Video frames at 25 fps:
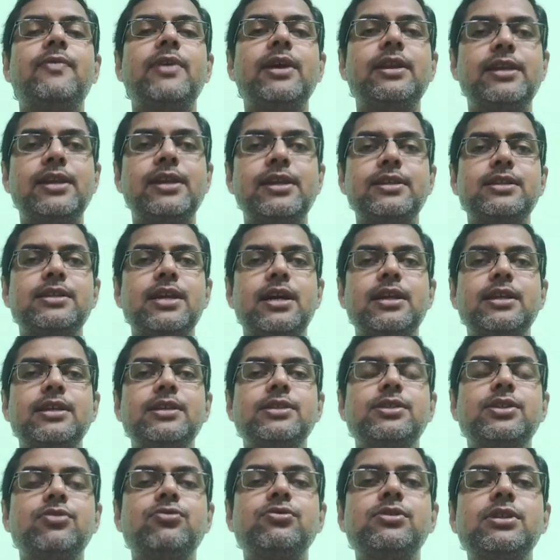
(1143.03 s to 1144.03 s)
a teacher
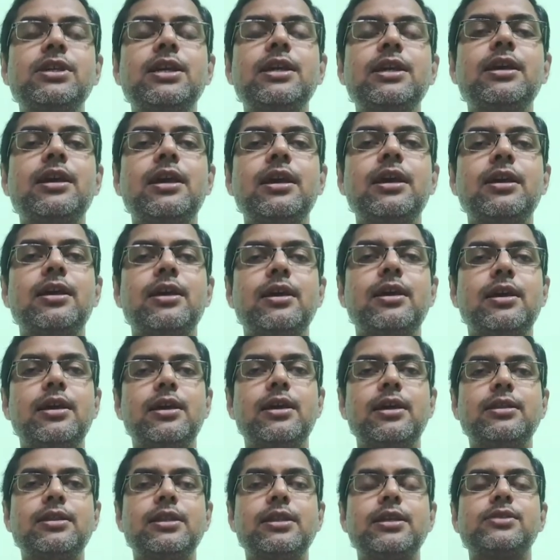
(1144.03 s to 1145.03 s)
is using
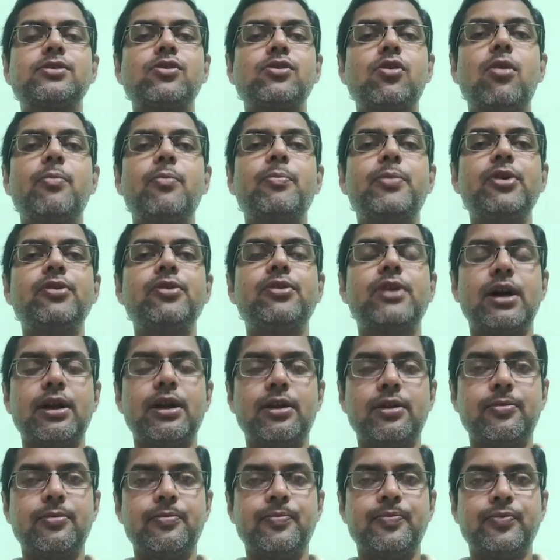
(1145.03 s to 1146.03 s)
this
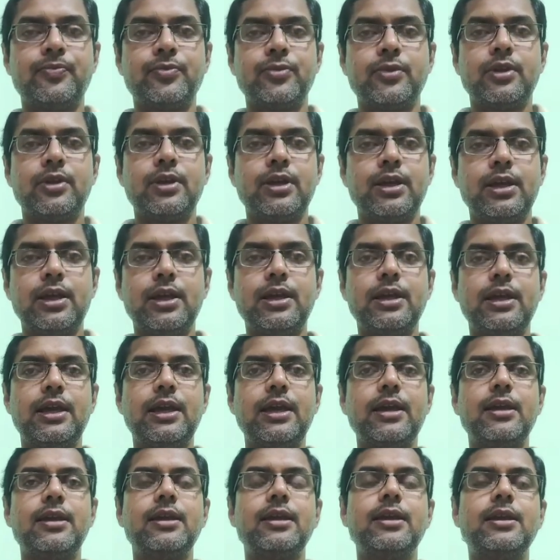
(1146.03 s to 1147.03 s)
computer
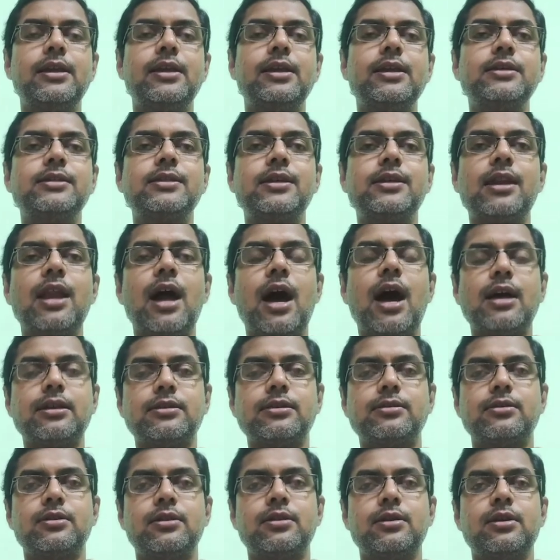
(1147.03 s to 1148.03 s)
in his
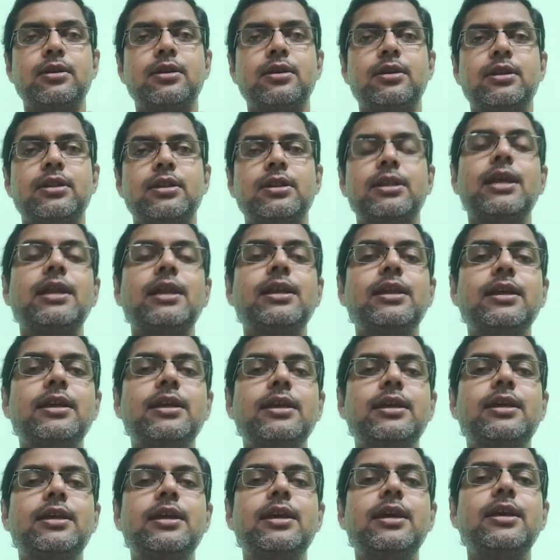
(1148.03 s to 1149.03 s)
class, then
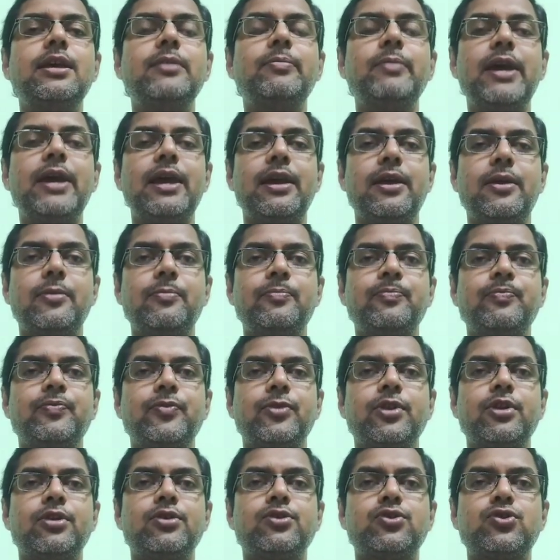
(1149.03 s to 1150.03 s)
he may
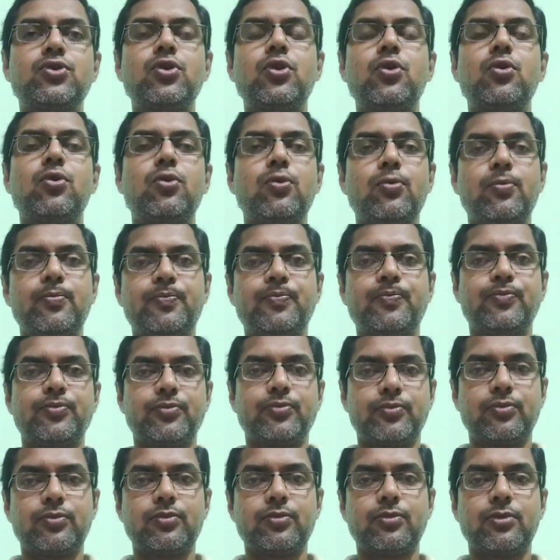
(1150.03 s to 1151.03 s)
show
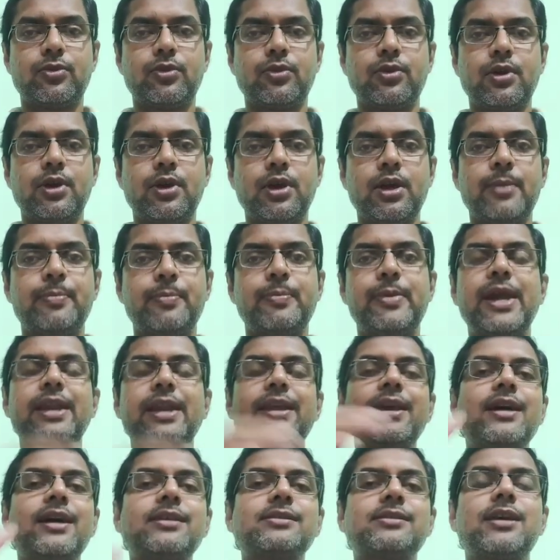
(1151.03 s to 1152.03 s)

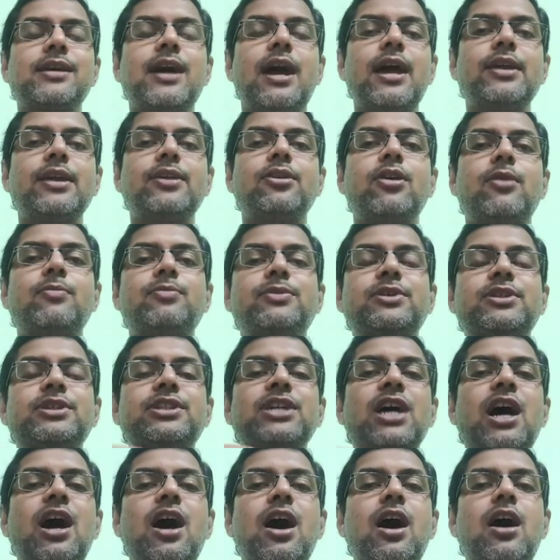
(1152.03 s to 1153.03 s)
various kind of
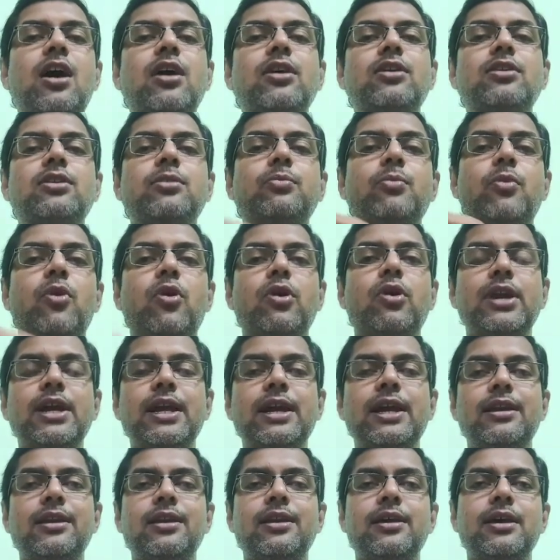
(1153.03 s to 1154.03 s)
chart
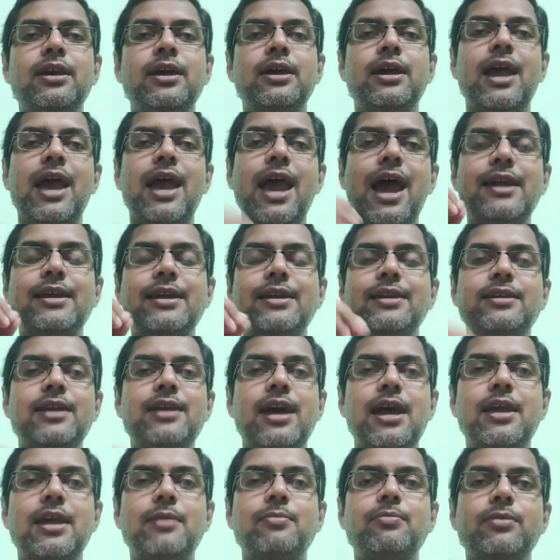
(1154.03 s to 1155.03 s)
model at a
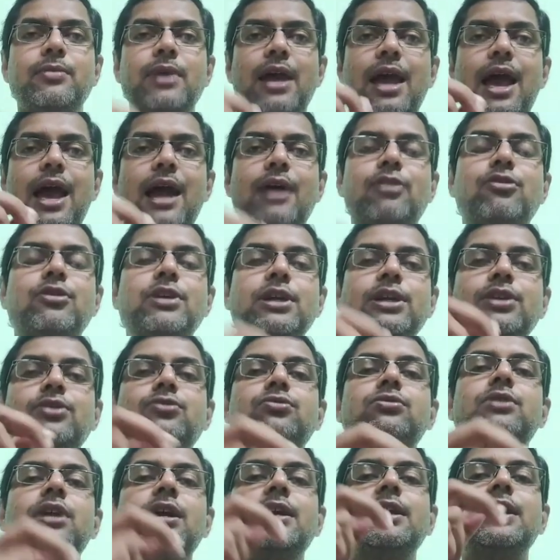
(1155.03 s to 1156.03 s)
time according
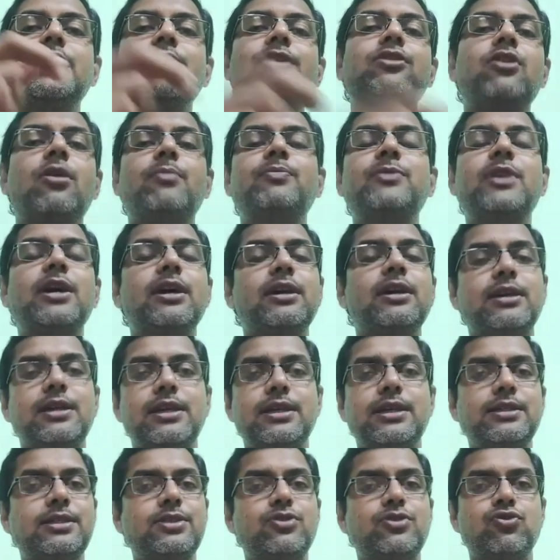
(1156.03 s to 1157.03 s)
to the need of
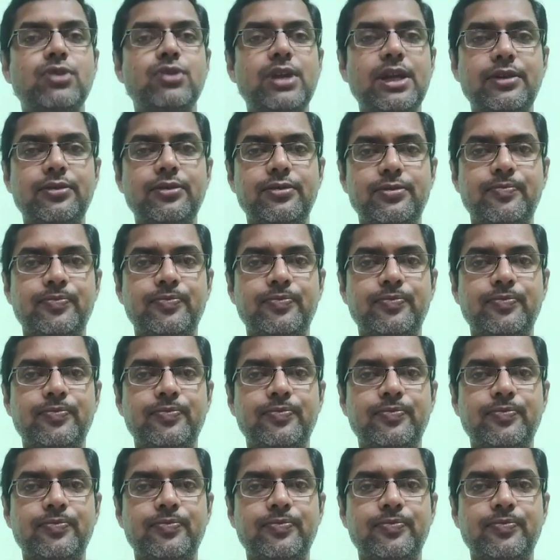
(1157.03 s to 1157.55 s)
his student.